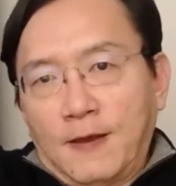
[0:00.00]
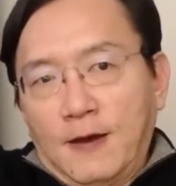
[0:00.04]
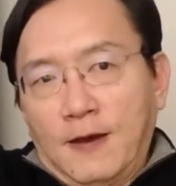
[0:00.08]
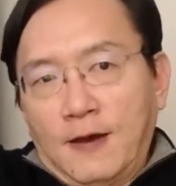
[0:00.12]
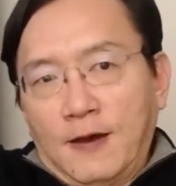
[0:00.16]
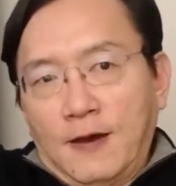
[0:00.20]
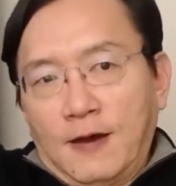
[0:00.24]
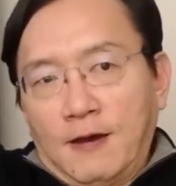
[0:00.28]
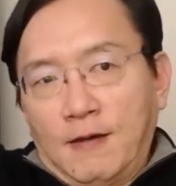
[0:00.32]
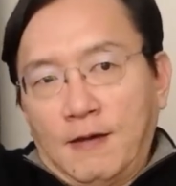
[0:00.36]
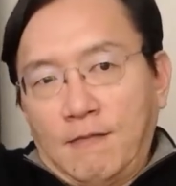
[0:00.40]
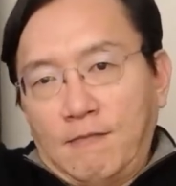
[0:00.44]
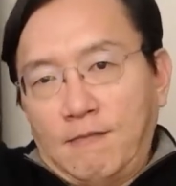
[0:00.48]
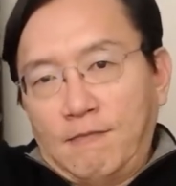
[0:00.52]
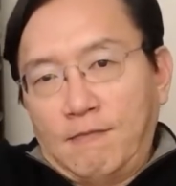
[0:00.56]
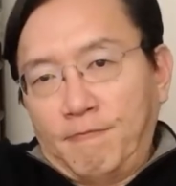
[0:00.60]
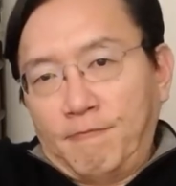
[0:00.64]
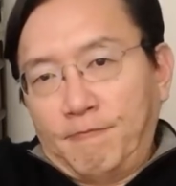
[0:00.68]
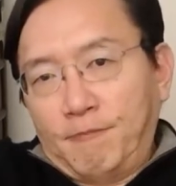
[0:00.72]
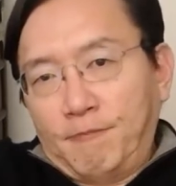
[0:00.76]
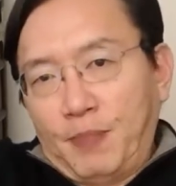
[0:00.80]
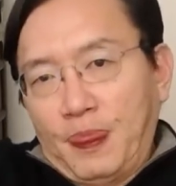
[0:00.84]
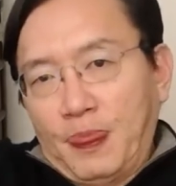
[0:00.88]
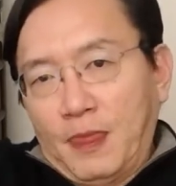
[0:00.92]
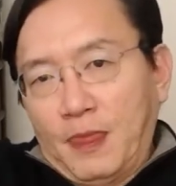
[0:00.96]
uh,
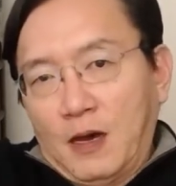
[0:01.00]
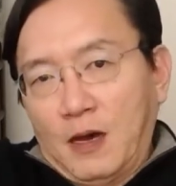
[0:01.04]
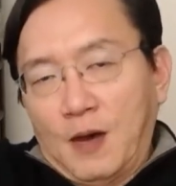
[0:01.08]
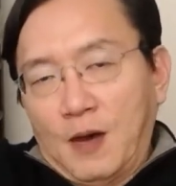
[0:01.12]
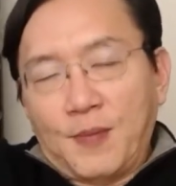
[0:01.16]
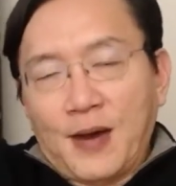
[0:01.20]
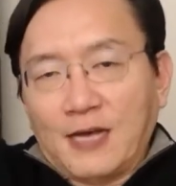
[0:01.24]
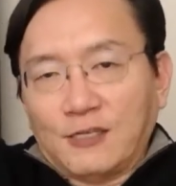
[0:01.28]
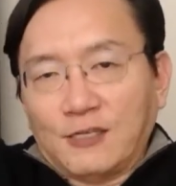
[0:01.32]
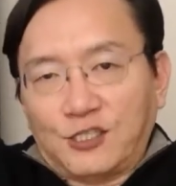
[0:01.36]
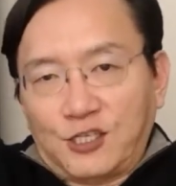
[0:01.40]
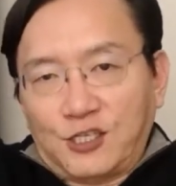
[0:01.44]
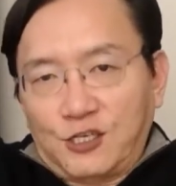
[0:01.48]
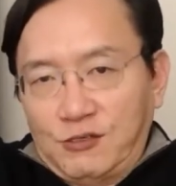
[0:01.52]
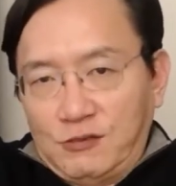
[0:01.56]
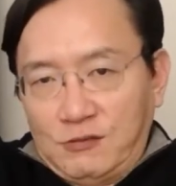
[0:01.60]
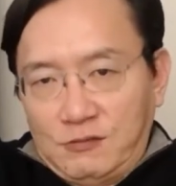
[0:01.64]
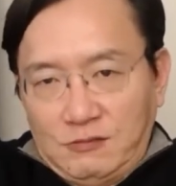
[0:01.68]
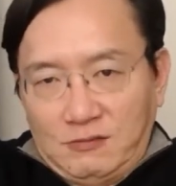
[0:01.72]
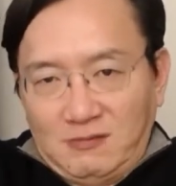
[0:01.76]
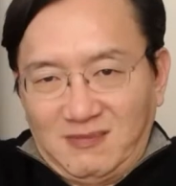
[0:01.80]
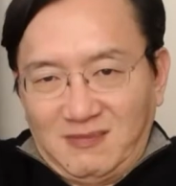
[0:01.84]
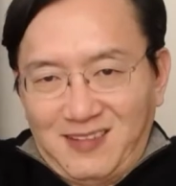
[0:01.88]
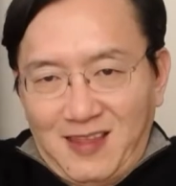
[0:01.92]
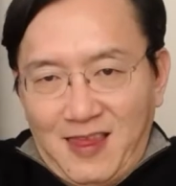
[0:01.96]
about
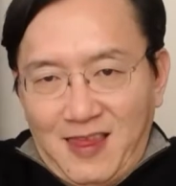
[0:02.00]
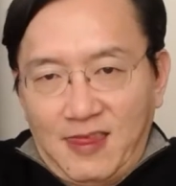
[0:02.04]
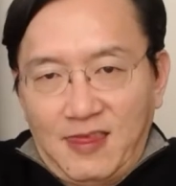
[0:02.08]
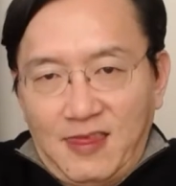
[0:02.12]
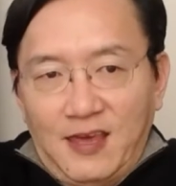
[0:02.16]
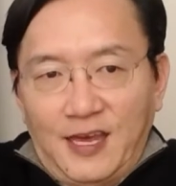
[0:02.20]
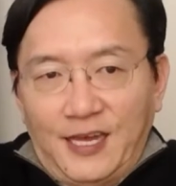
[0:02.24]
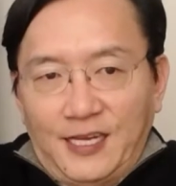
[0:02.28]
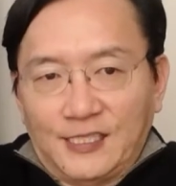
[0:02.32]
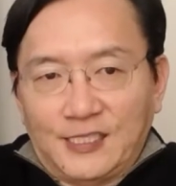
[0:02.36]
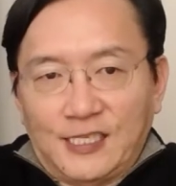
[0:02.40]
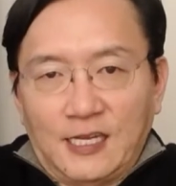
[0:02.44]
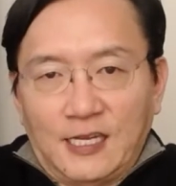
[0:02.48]
certain things.